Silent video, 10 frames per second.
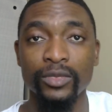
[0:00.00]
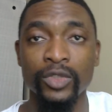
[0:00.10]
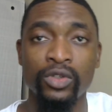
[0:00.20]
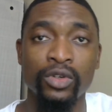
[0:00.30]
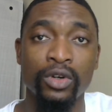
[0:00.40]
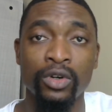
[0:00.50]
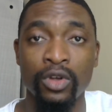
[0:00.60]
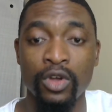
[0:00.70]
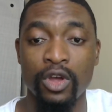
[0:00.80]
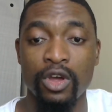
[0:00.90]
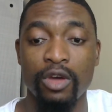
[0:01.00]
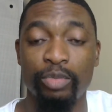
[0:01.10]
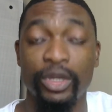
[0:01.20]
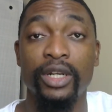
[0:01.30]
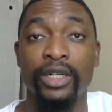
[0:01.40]
So
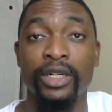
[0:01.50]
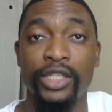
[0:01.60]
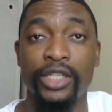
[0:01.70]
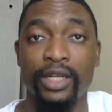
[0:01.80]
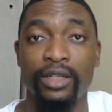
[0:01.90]
Bill and Richard